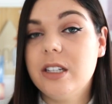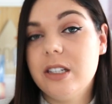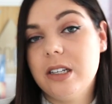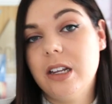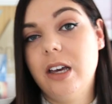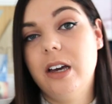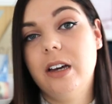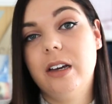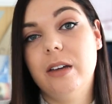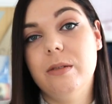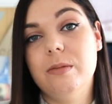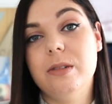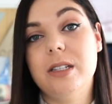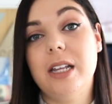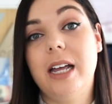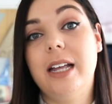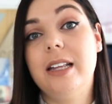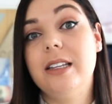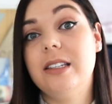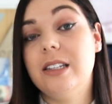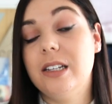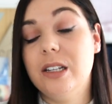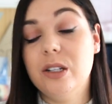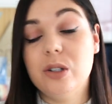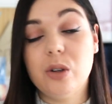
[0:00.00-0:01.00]

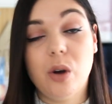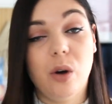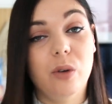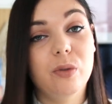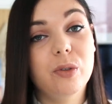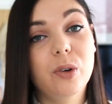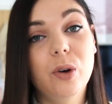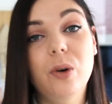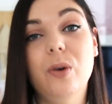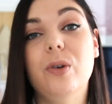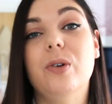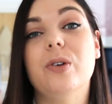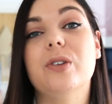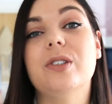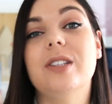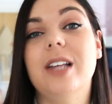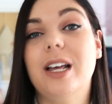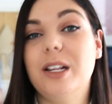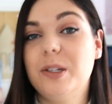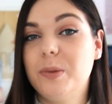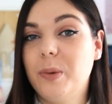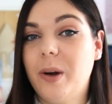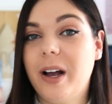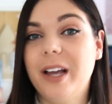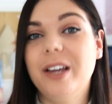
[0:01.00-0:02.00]
circumstances. Of course,
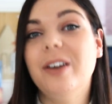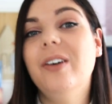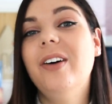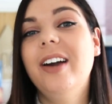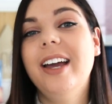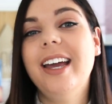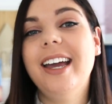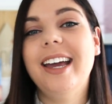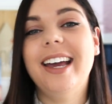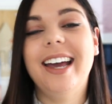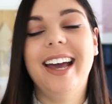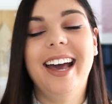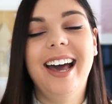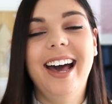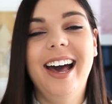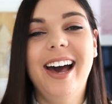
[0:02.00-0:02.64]
that's why you're here.